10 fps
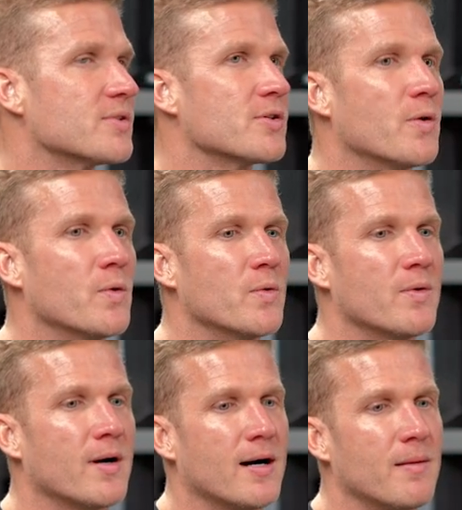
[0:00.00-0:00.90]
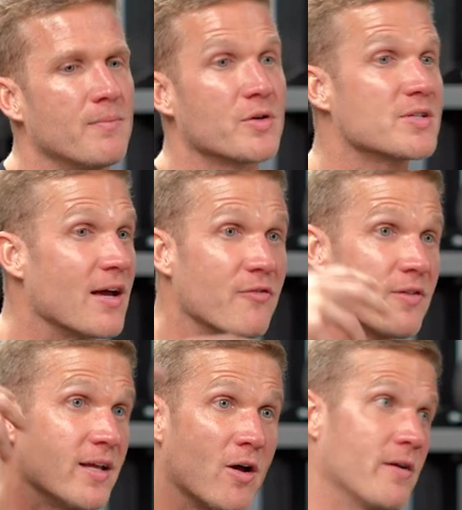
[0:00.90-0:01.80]
So um, there's
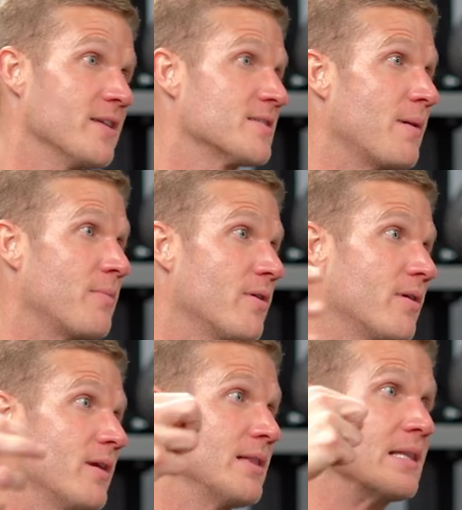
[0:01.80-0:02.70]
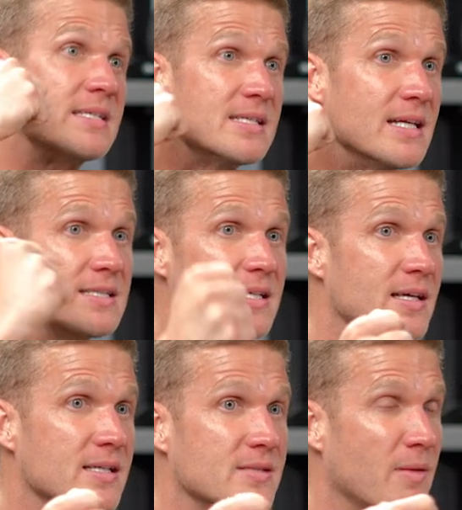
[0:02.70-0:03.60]
definitely an audience member listening to
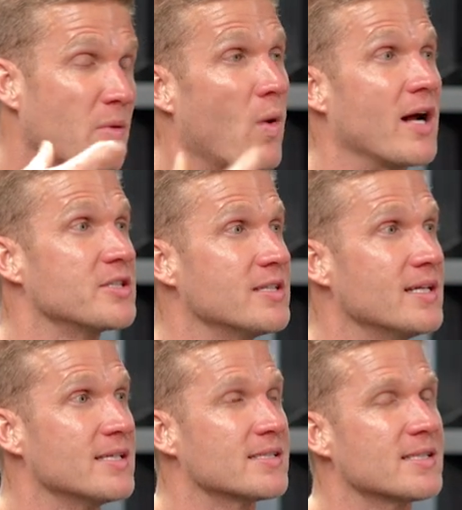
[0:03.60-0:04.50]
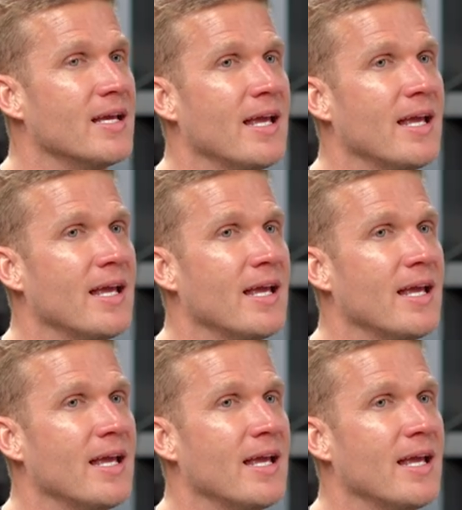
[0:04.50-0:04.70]
this, maybe watching this,